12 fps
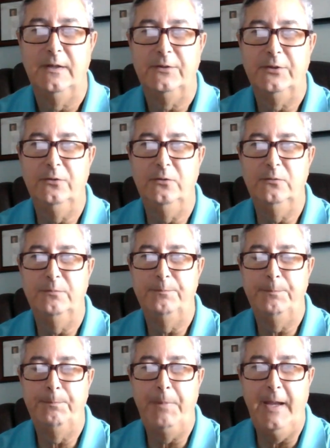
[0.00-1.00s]
to
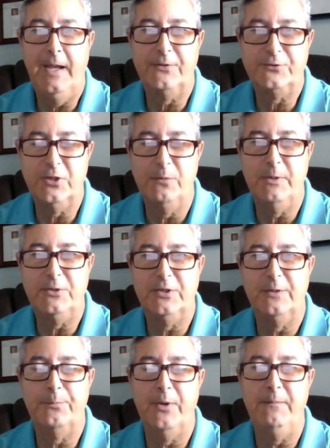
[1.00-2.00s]
pay out so much of
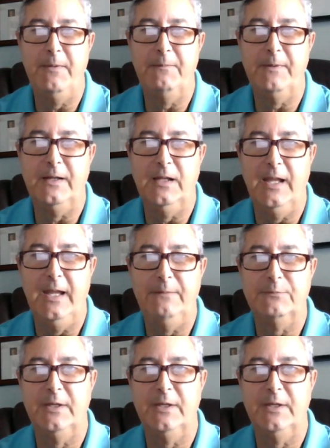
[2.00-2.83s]
the premium in claims,